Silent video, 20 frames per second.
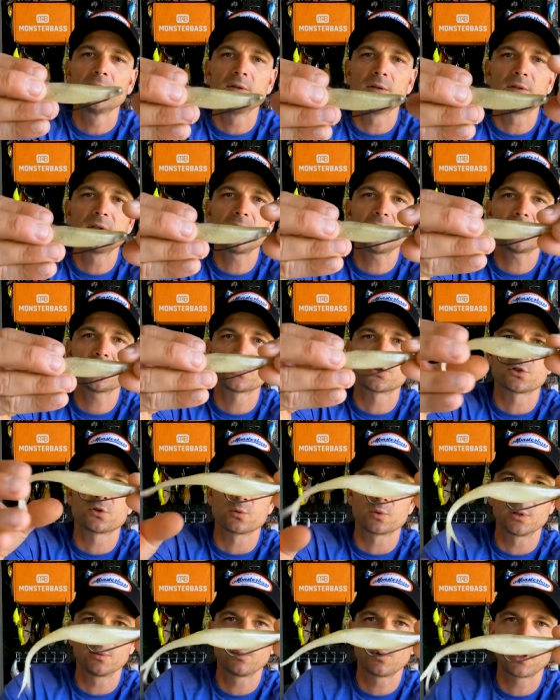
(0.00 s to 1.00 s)
Do you see how
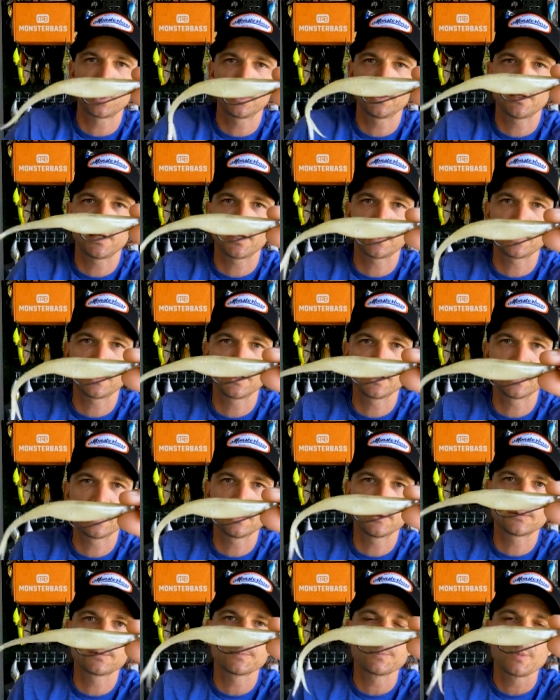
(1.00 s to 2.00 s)
streamlined that thing
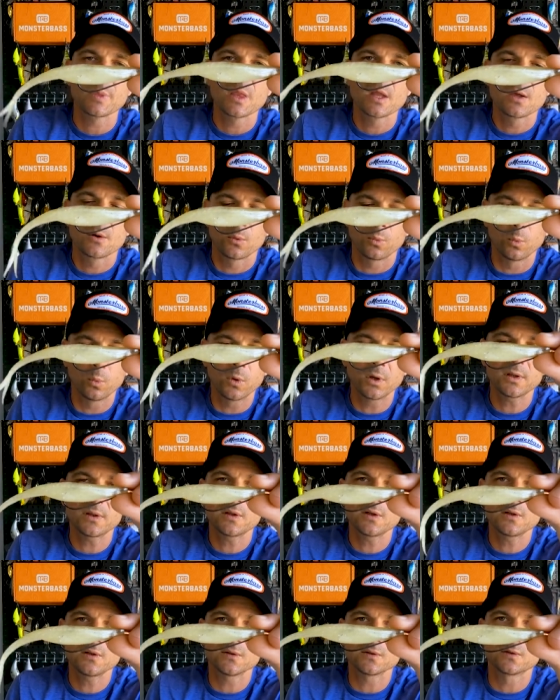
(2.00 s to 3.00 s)
is?
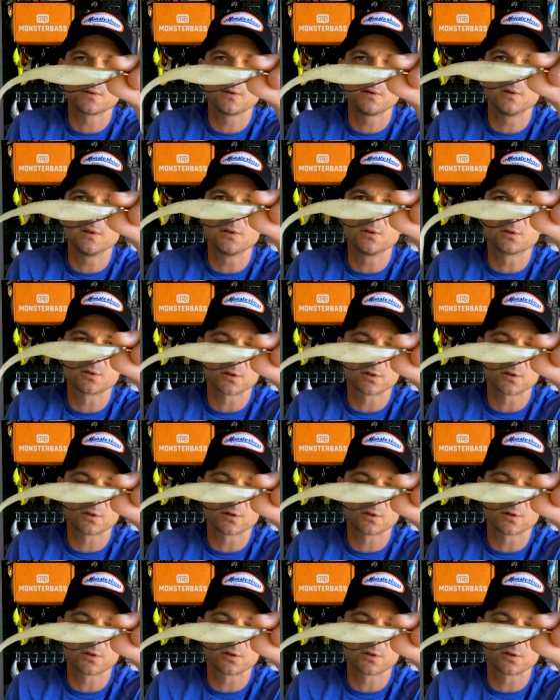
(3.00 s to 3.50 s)
what these these